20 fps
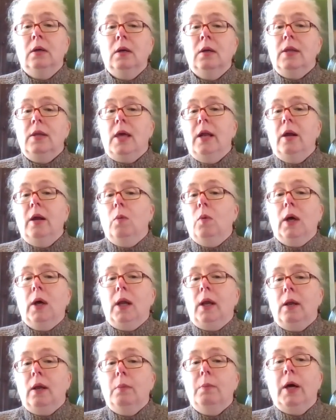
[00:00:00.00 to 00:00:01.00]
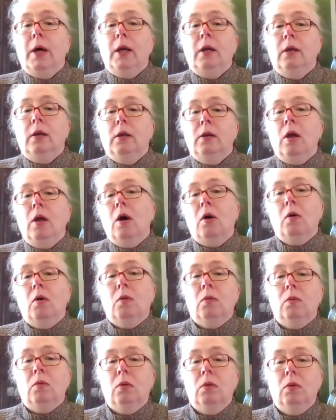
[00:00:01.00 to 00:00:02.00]
they don't want anybody to
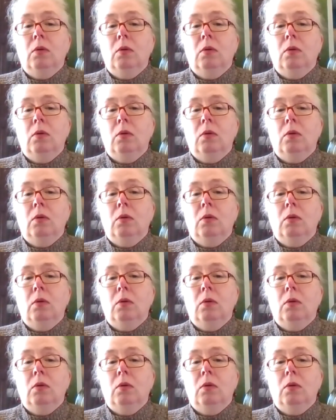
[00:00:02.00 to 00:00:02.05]
know